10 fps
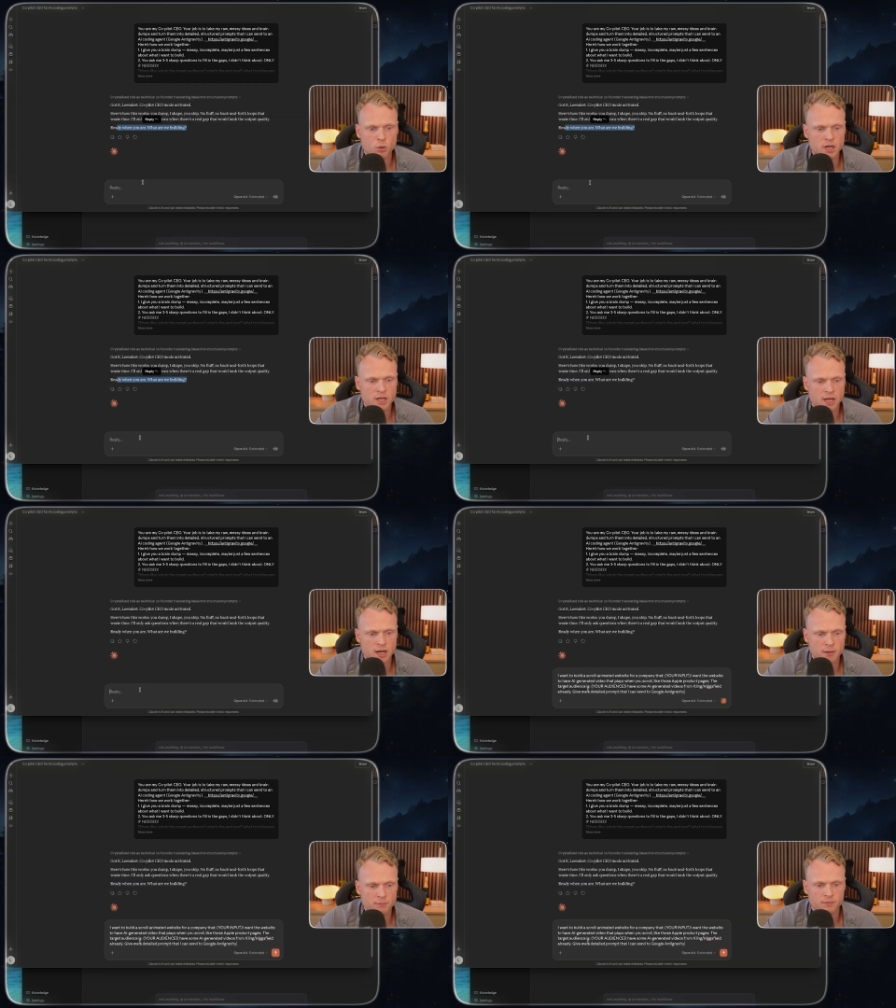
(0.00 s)
put it
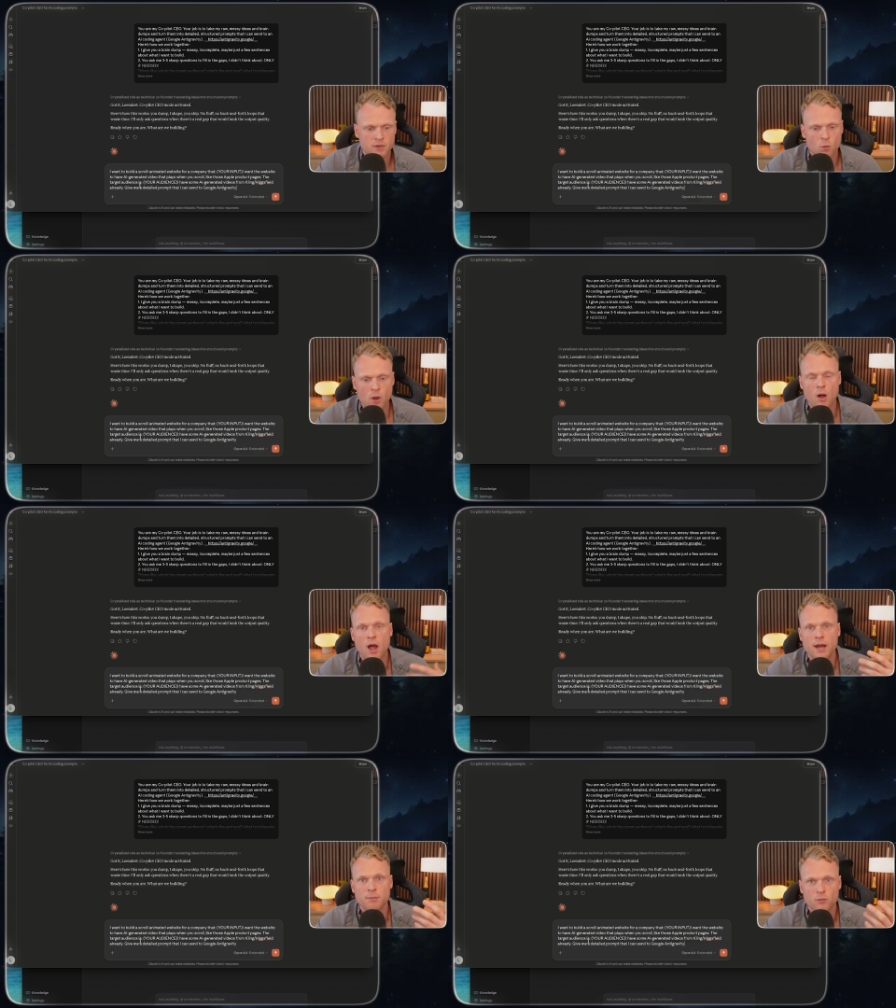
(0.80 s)
here. Well,
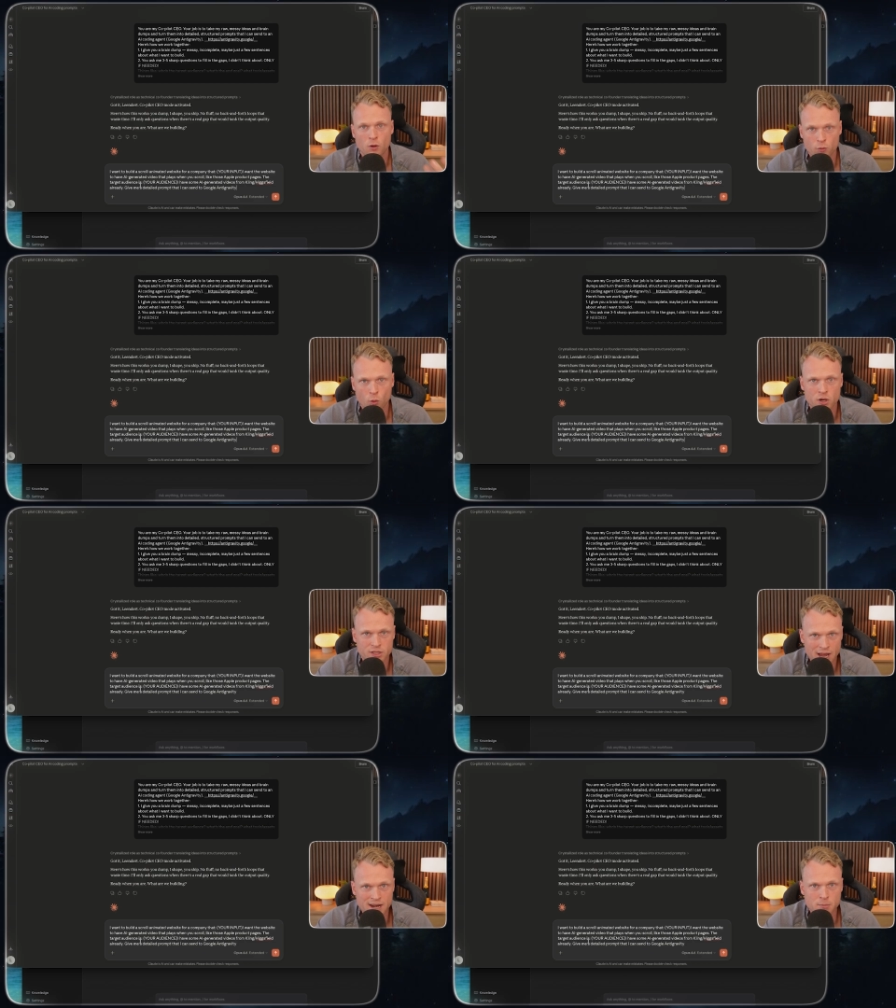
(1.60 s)
I'm of course
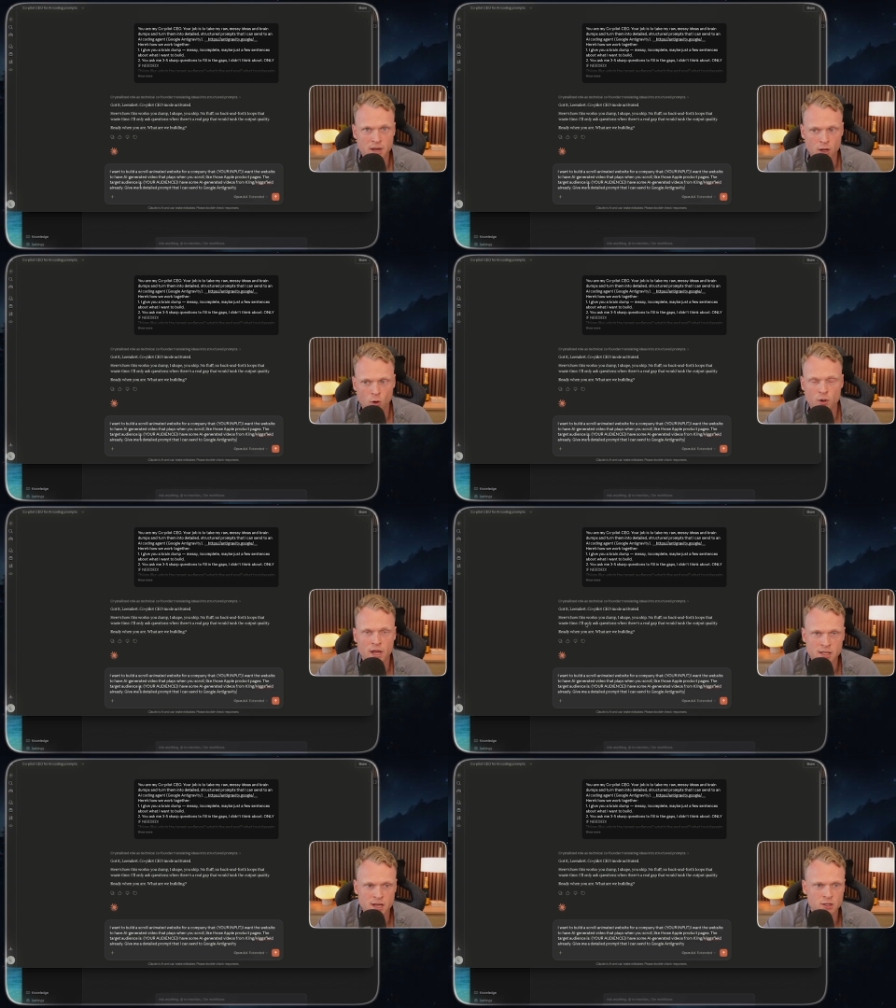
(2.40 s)
adding my own
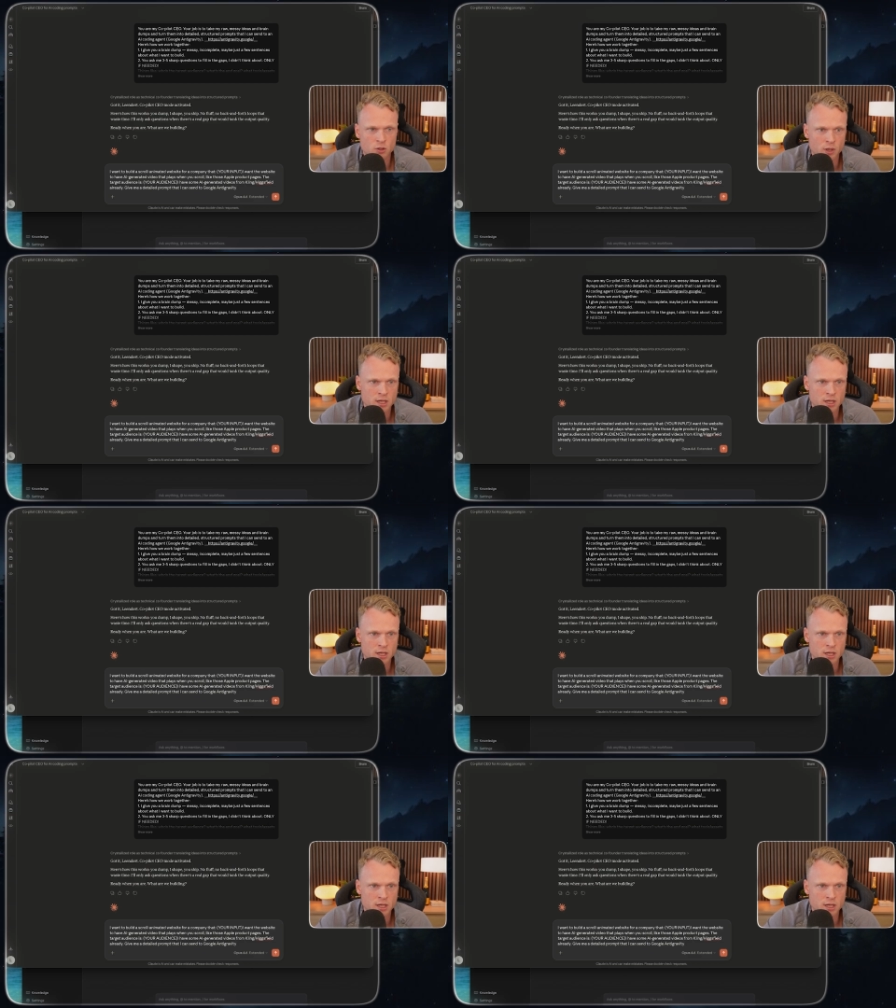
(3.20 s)
idea to